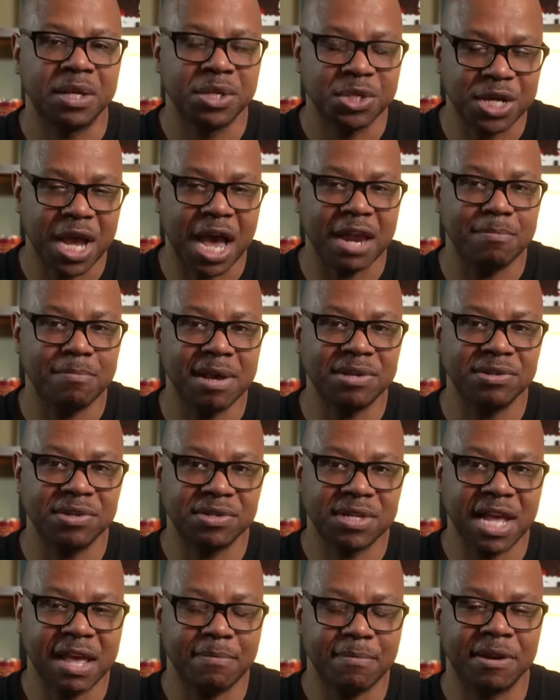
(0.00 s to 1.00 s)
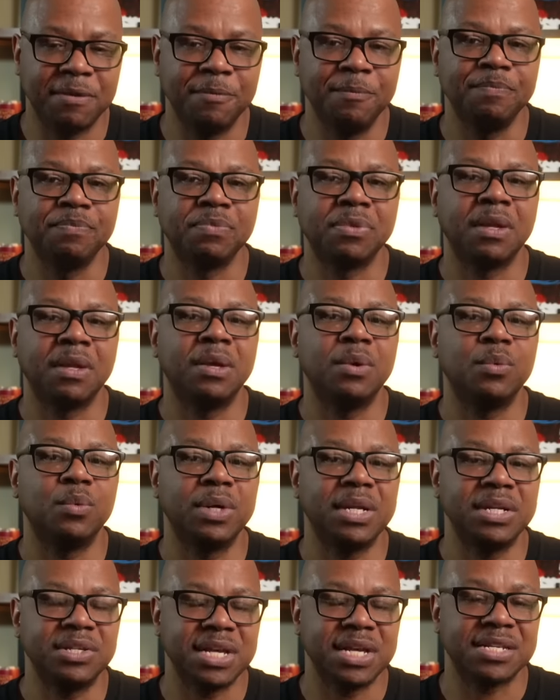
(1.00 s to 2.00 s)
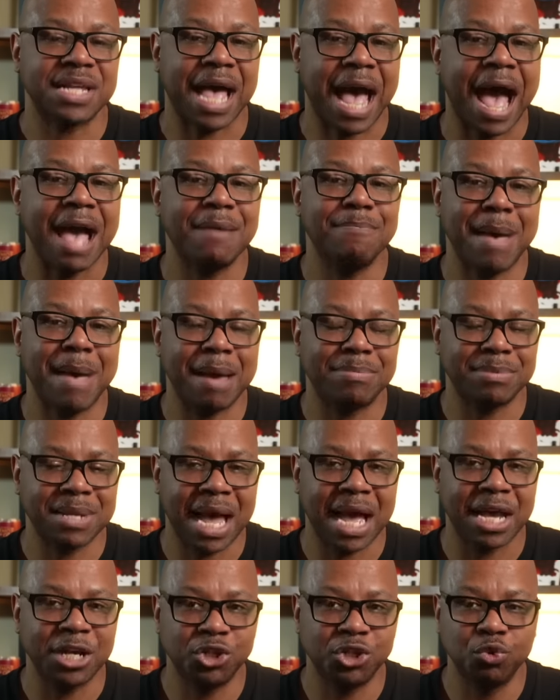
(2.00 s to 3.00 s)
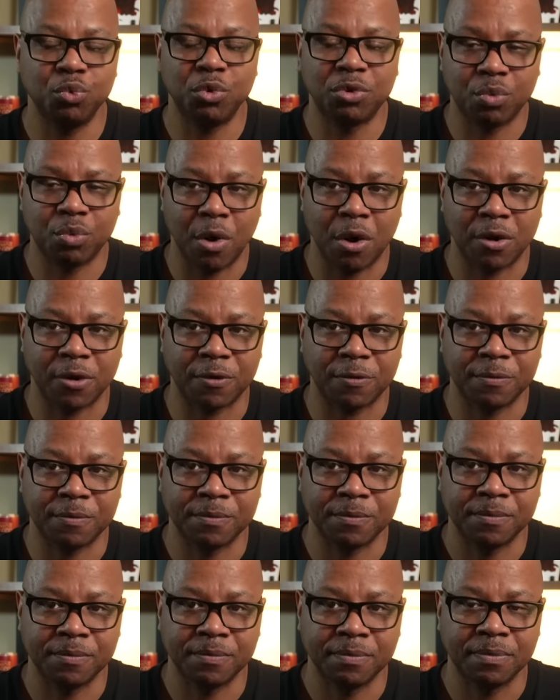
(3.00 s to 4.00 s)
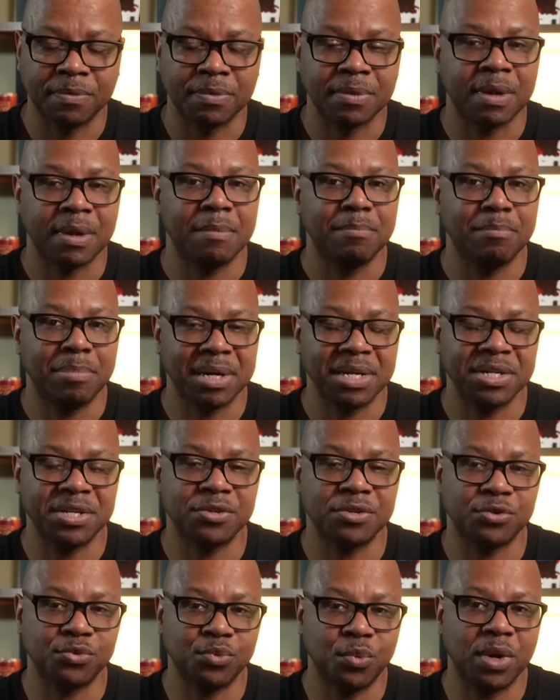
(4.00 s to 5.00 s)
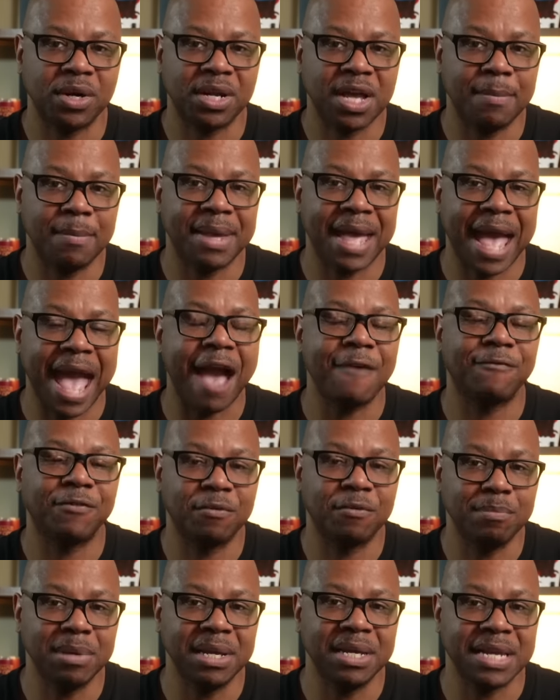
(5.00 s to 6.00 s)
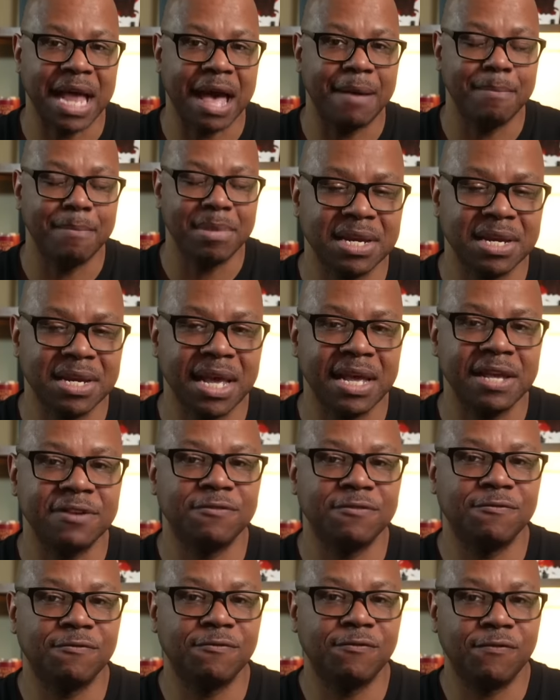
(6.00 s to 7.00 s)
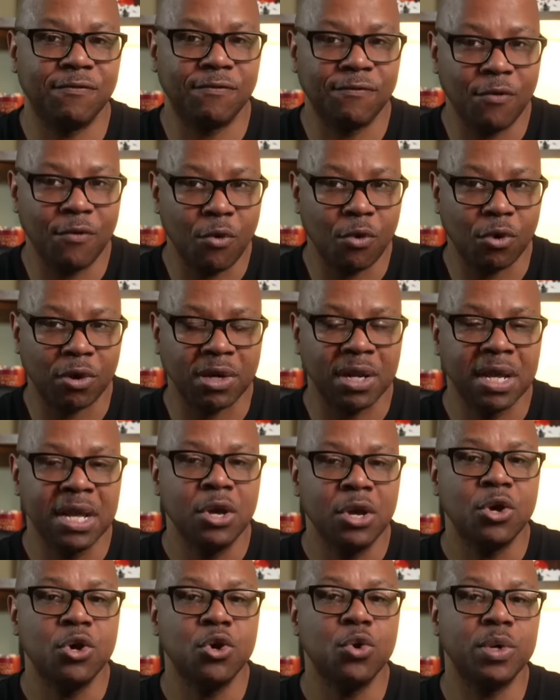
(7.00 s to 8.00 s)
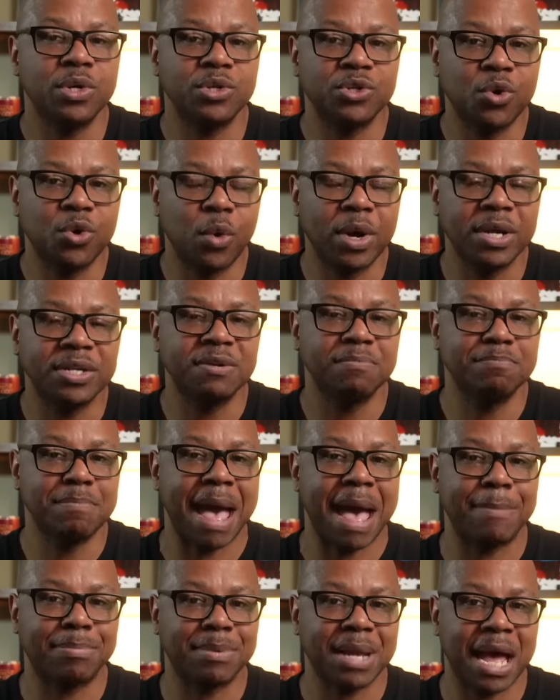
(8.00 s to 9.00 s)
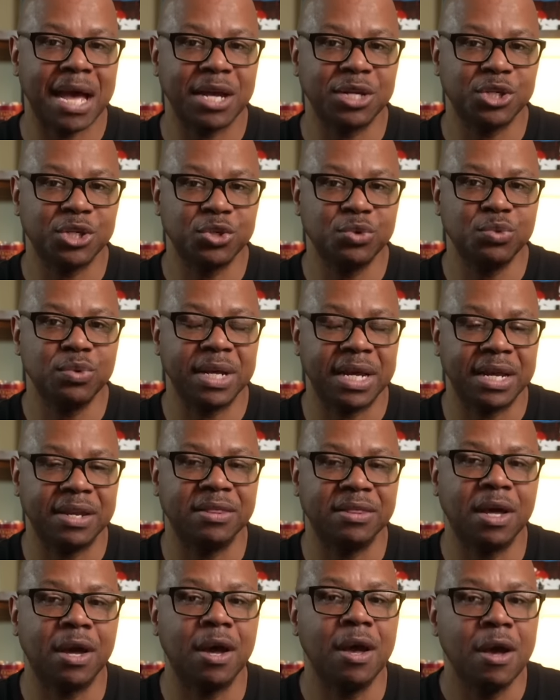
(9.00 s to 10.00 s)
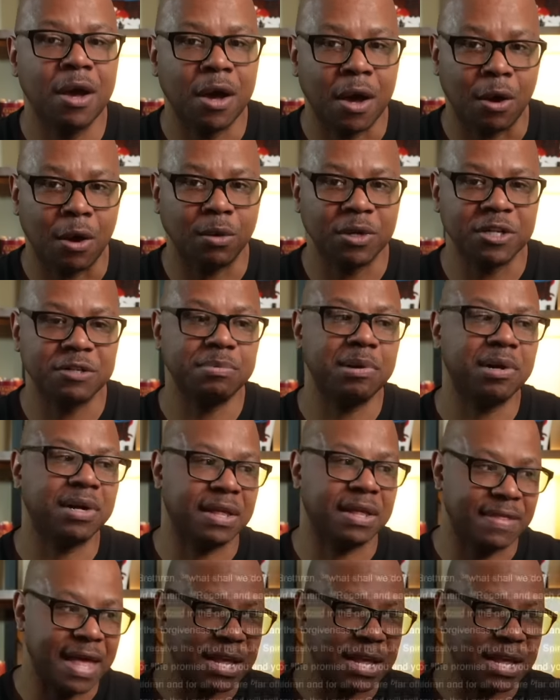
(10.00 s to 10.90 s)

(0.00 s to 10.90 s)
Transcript: John makes a statement when he says, I baptize you with water. But he says, There's one coming after me, not days forward, who is going to baptize you in the Holy Spirit. And